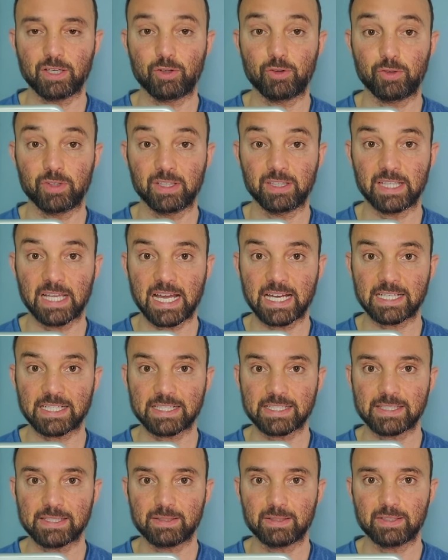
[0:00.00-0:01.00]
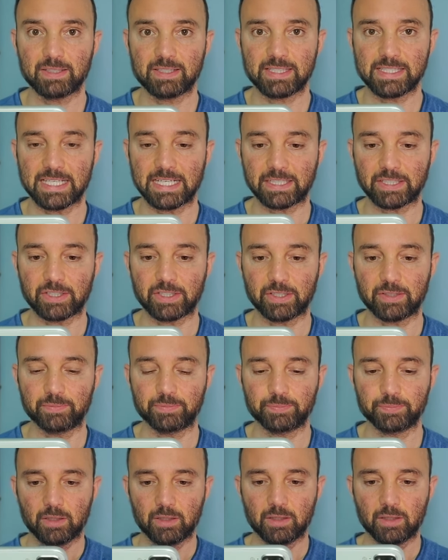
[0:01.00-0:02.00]
relax section.
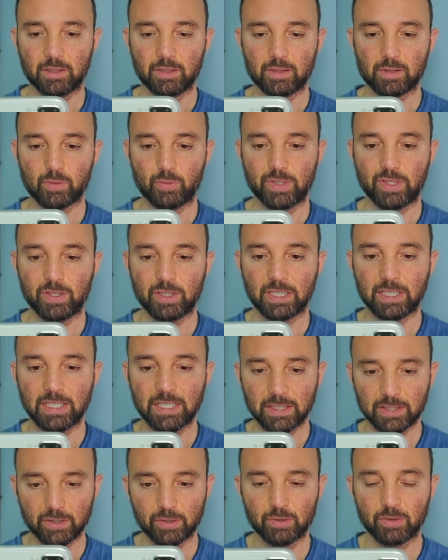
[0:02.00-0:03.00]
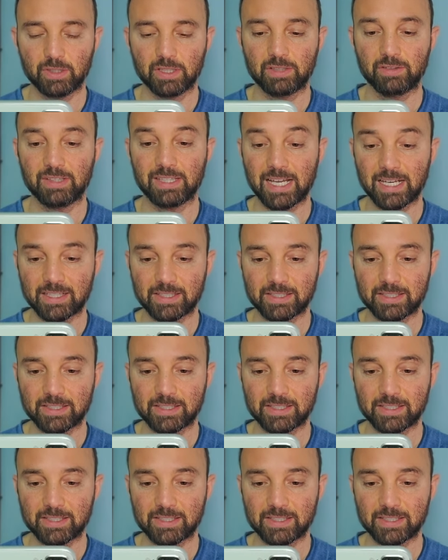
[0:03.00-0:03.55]
So when you click through on the relax